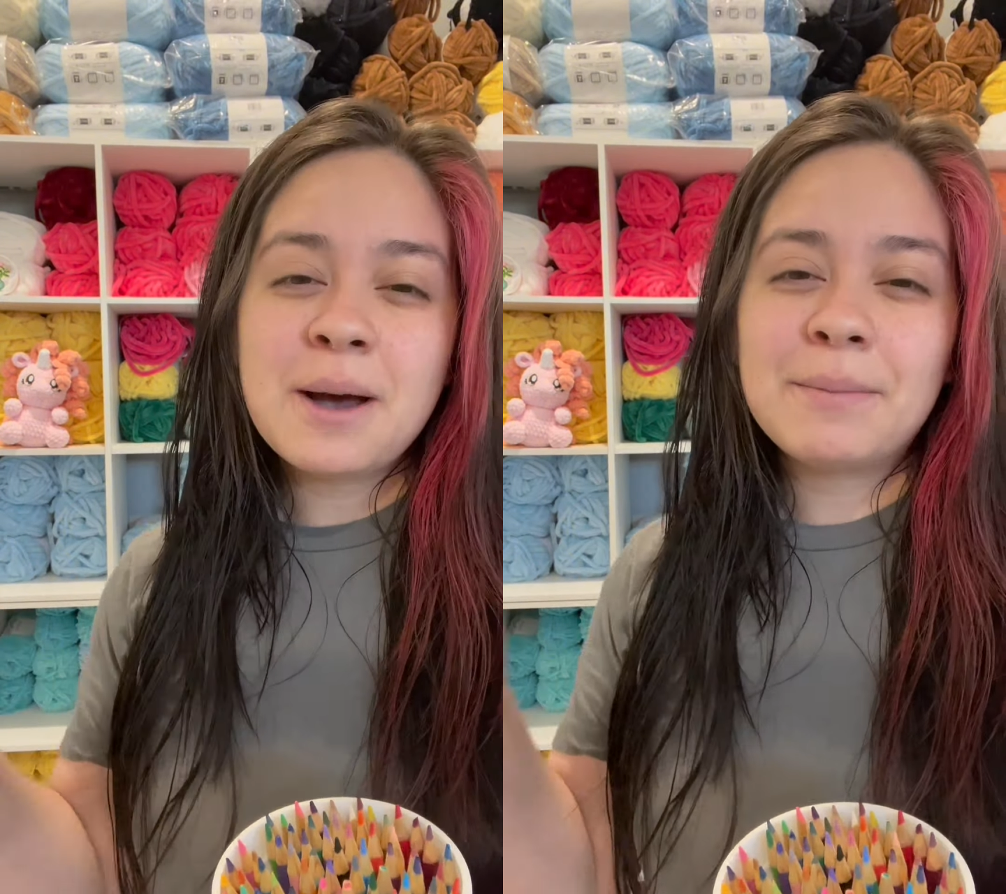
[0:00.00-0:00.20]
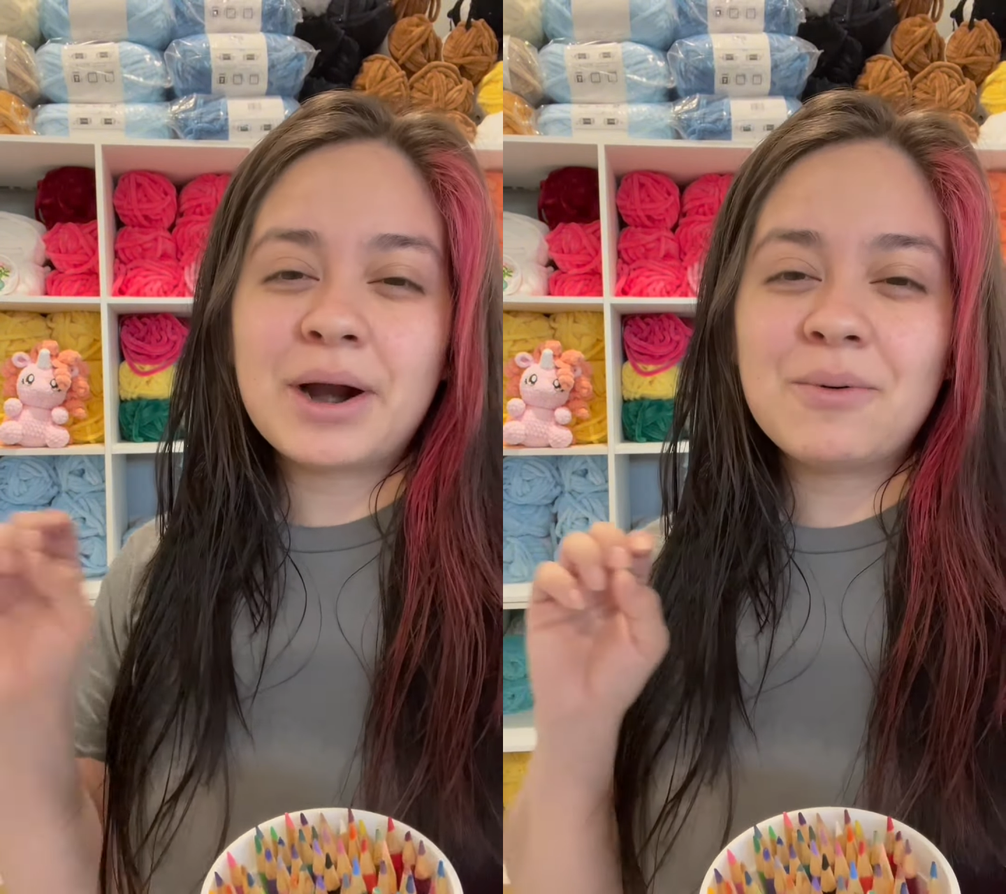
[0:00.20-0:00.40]

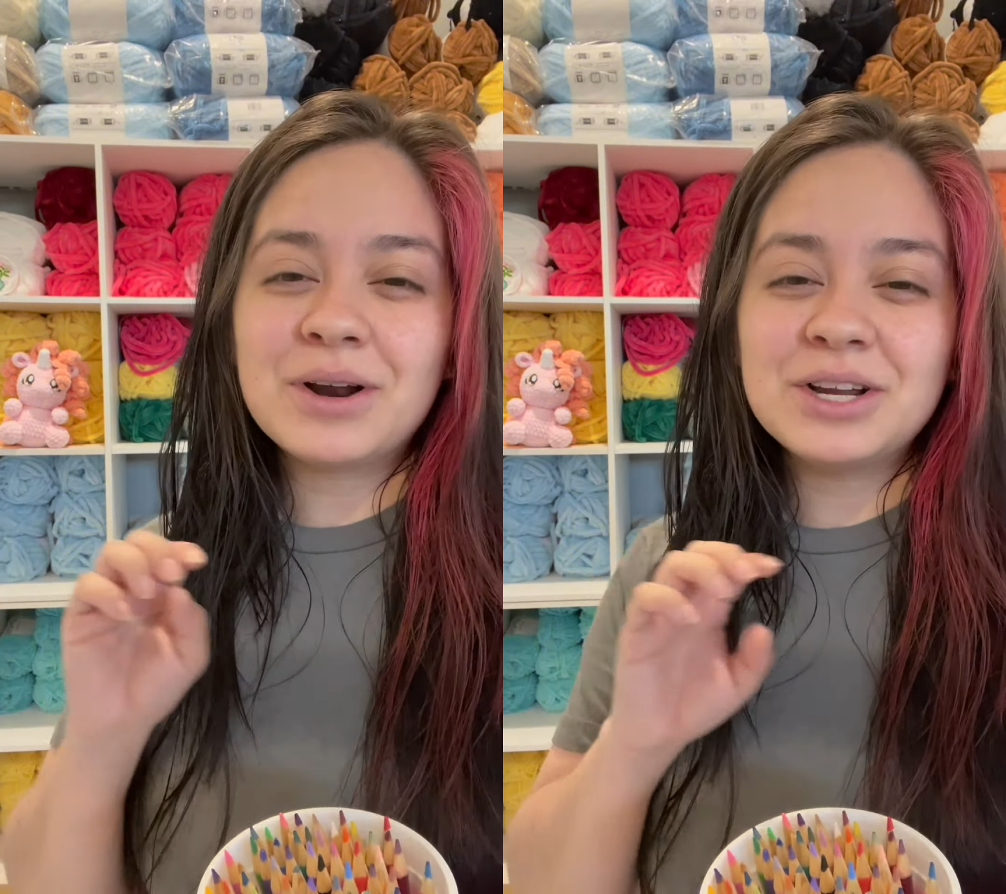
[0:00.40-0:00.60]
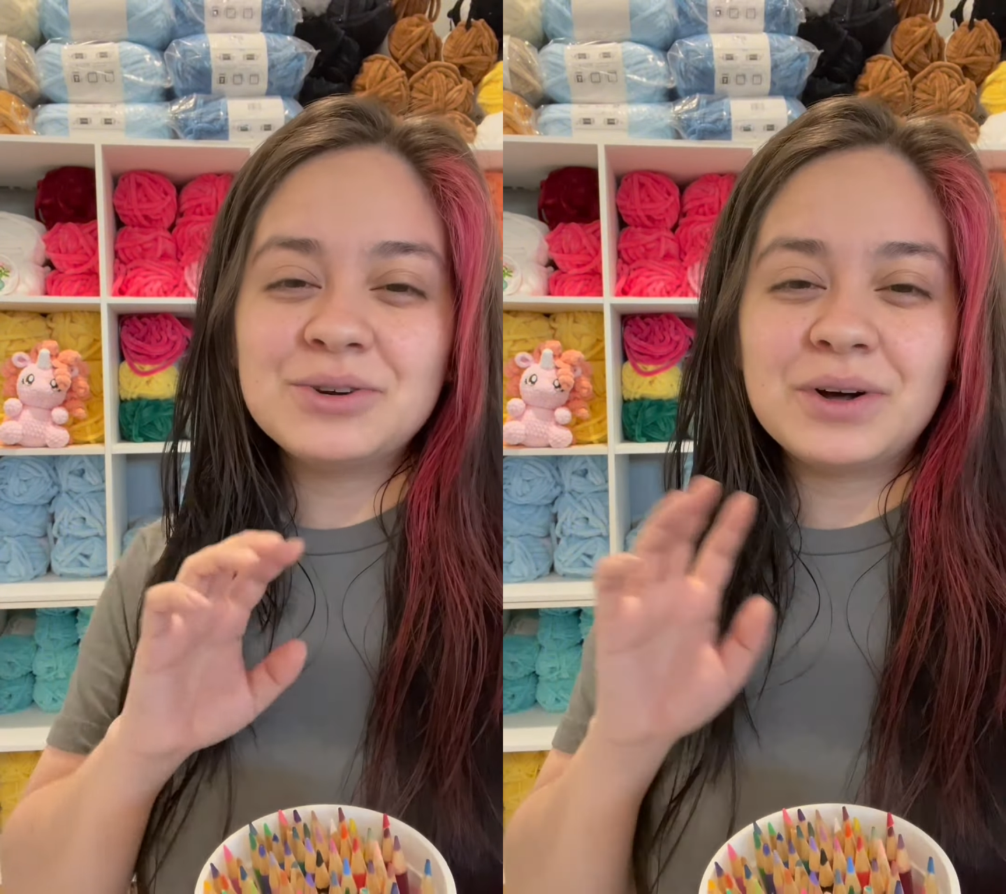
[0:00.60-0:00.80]
but I
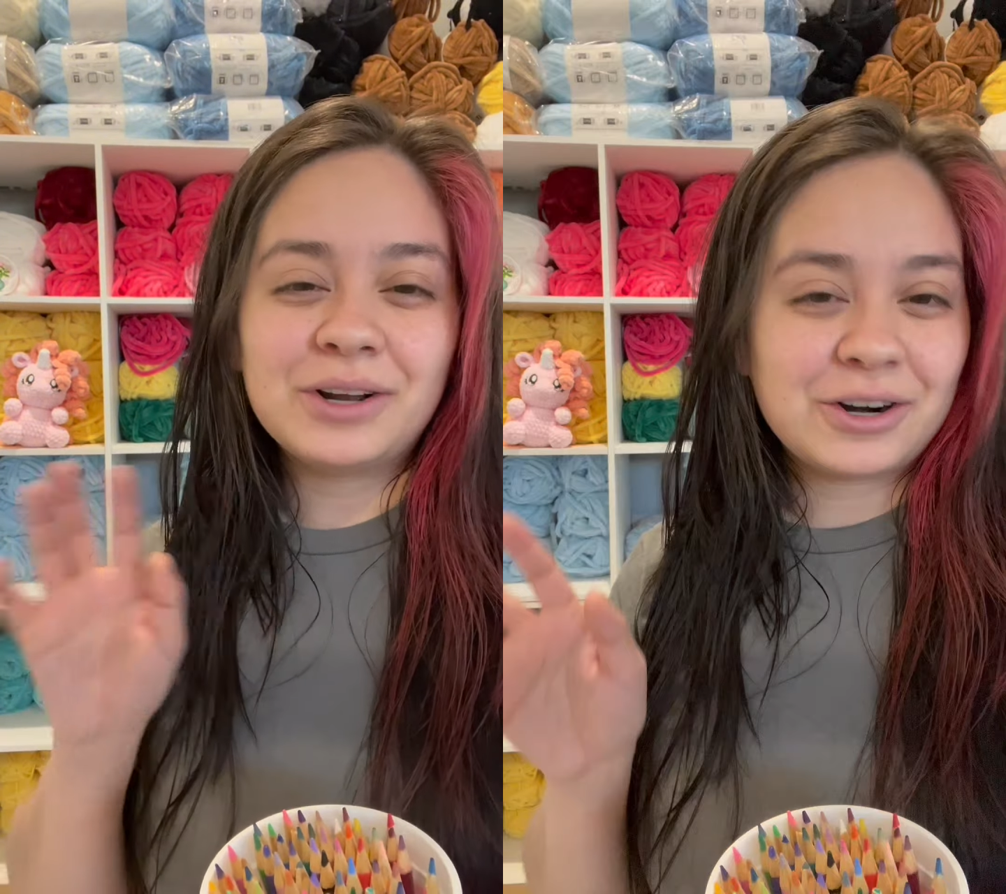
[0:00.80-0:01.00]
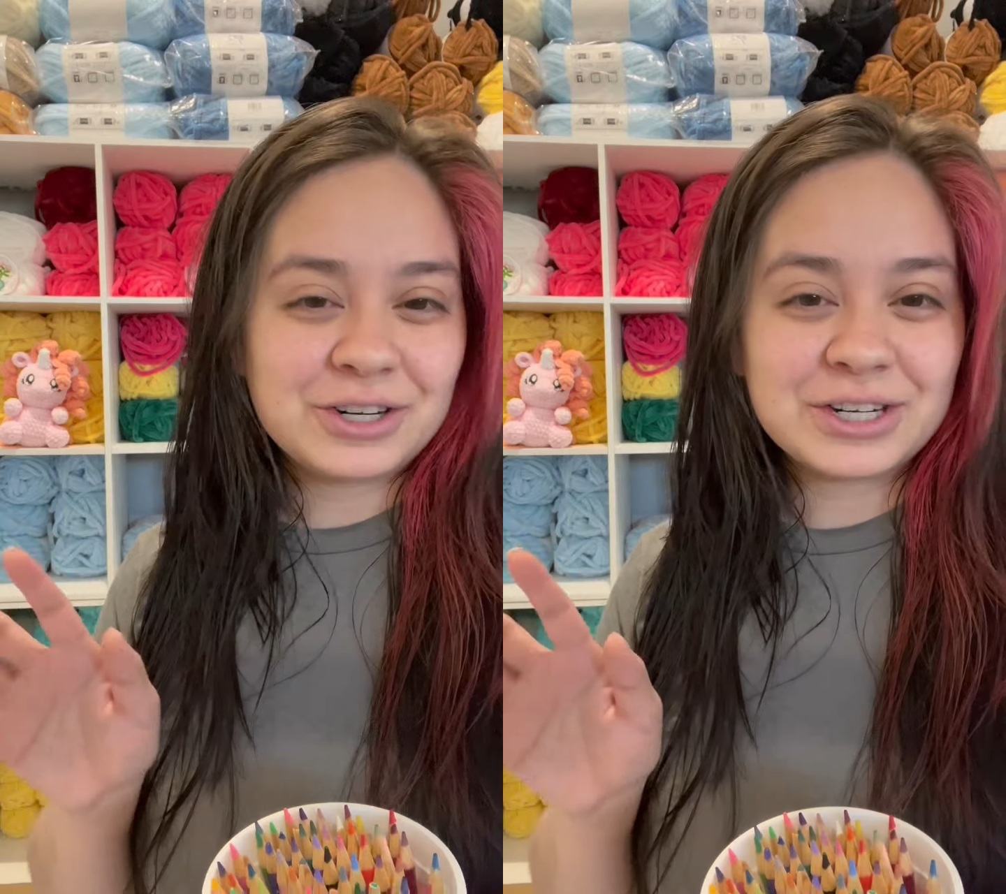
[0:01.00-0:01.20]
want to do a
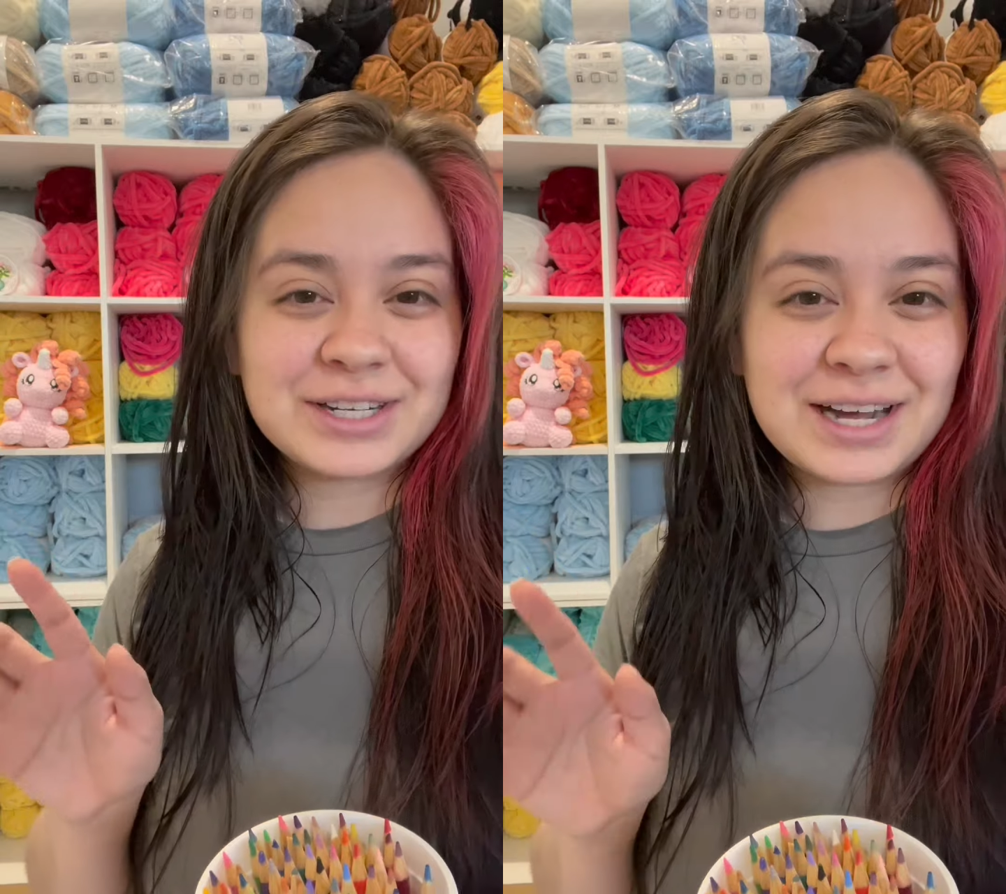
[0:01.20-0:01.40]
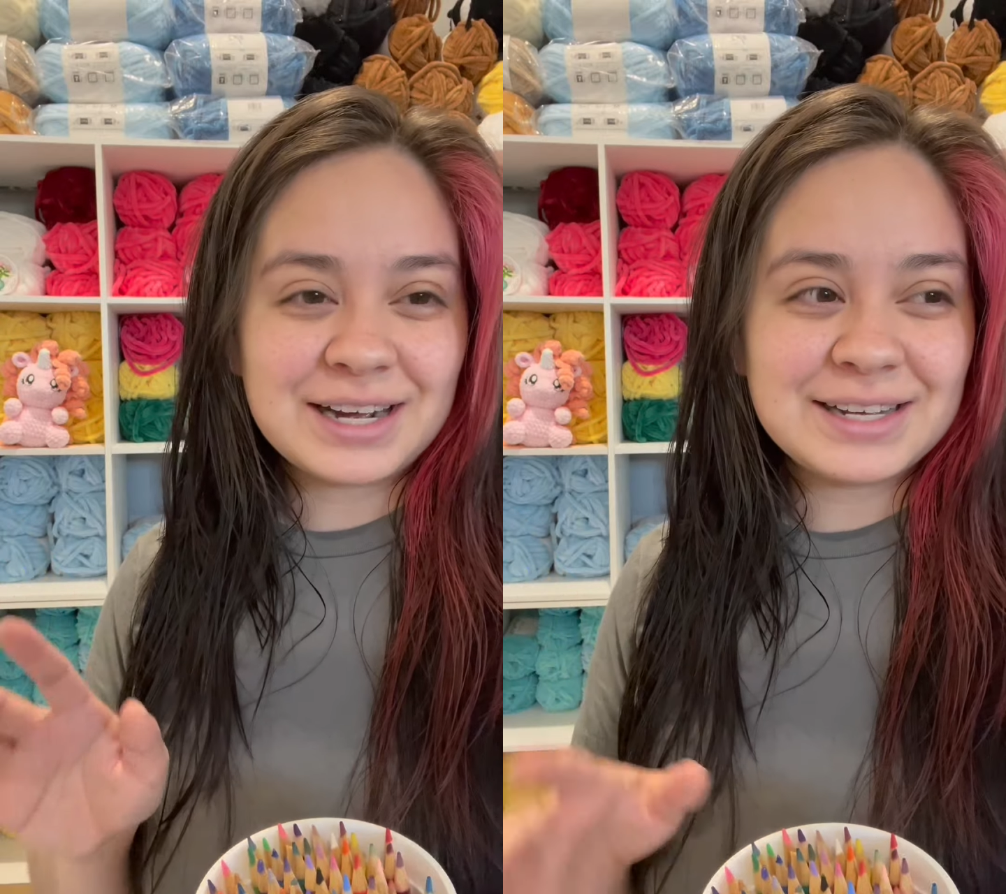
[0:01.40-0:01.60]
larger
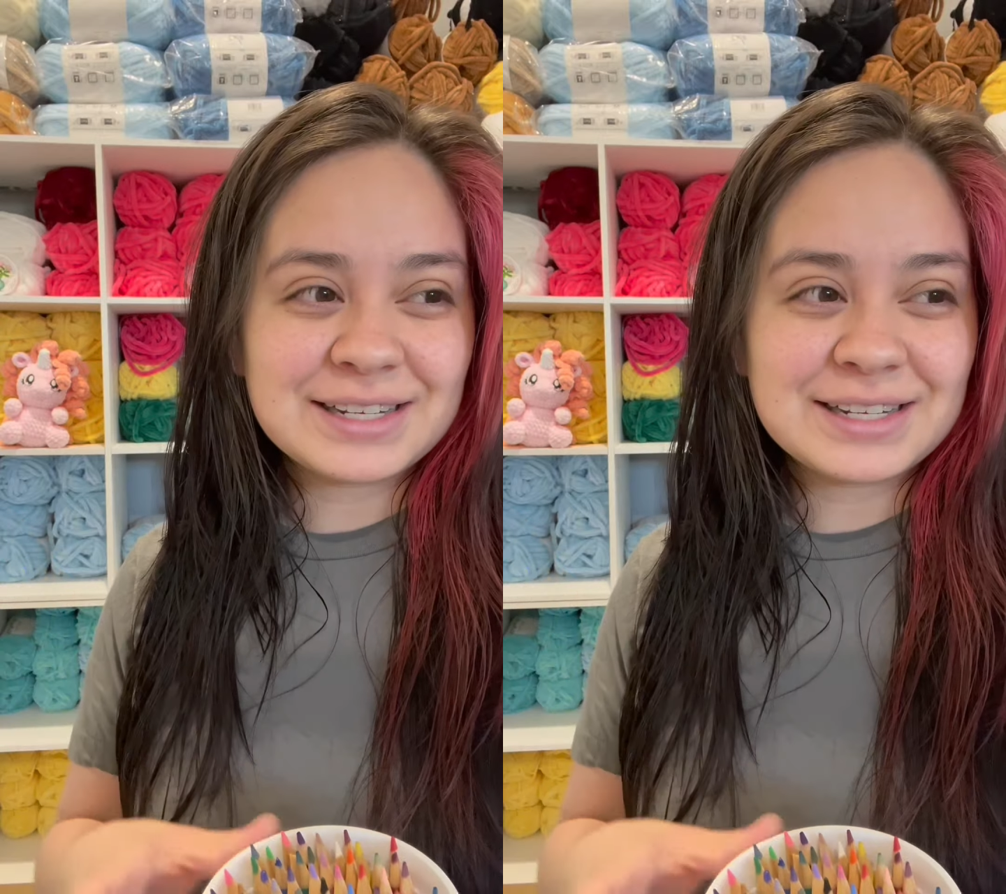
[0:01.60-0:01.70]
size